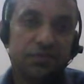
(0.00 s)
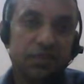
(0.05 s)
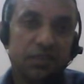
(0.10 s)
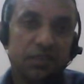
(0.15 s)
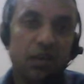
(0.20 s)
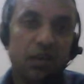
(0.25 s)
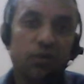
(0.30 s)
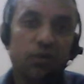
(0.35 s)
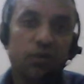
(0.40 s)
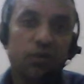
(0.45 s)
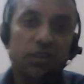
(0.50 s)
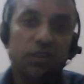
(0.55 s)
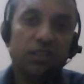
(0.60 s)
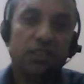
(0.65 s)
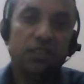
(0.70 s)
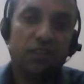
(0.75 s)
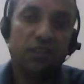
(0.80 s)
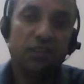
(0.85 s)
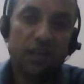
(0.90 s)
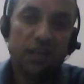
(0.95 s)
Only
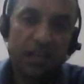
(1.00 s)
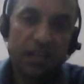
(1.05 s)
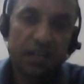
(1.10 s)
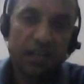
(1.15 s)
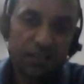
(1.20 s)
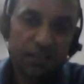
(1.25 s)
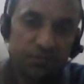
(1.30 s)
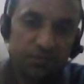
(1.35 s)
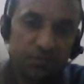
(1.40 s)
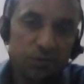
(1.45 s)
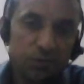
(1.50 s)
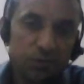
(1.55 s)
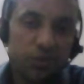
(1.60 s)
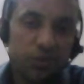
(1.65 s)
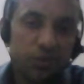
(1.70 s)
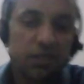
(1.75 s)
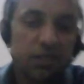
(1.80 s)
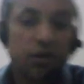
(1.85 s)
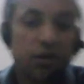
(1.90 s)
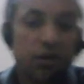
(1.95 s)
I am doing
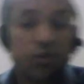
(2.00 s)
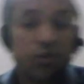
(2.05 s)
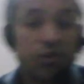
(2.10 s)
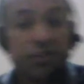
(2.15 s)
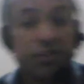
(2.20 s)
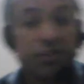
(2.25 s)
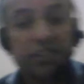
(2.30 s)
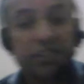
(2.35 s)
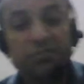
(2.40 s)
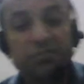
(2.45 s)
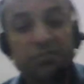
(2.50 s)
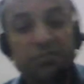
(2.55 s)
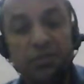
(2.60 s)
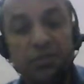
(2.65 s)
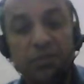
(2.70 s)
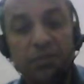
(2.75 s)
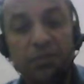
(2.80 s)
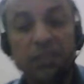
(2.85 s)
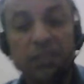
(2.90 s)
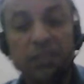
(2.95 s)
all things with
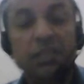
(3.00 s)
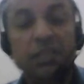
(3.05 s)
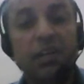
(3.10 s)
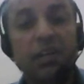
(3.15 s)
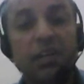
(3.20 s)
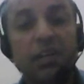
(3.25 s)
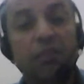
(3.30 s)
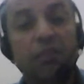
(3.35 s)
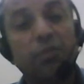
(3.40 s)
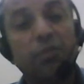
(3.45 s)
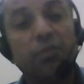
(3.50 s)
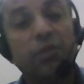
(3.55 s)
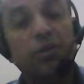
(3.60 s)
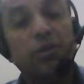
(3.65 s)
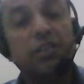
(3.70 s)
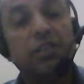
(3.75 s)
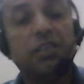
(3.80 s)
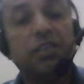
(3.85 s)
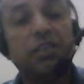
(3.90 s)
my body.